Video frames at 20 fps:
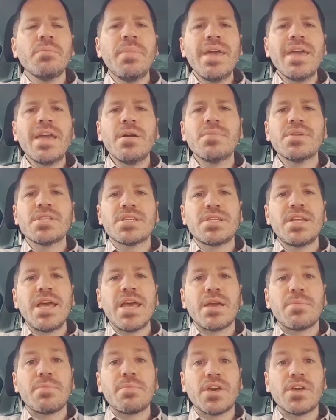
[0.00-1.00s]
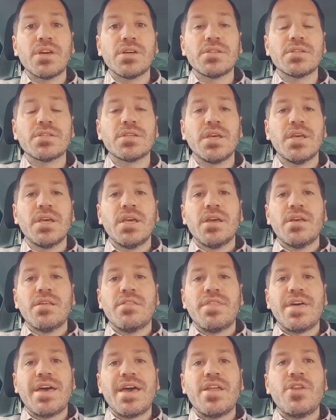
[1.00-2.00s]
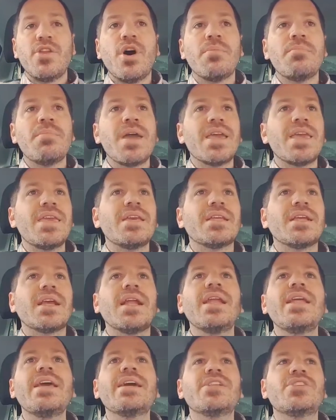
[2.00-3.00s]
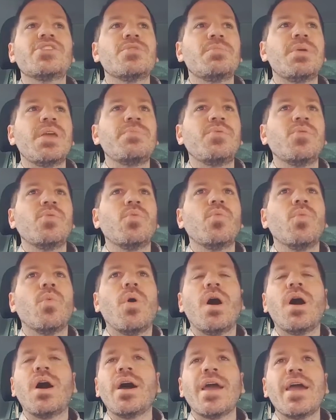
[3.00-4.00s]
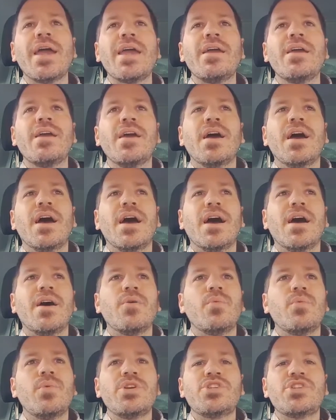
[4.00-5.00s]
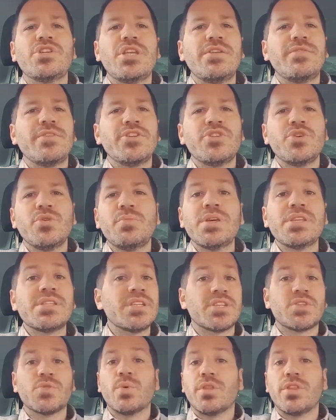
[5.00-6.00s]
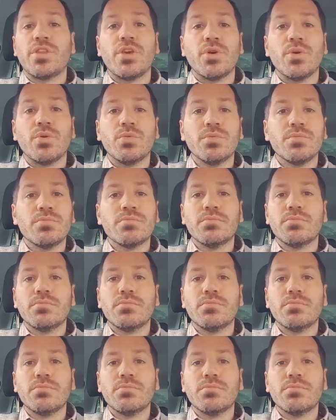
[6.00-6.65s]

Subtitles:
make a mistake, because they're not making it clear to people why we should even do business with you.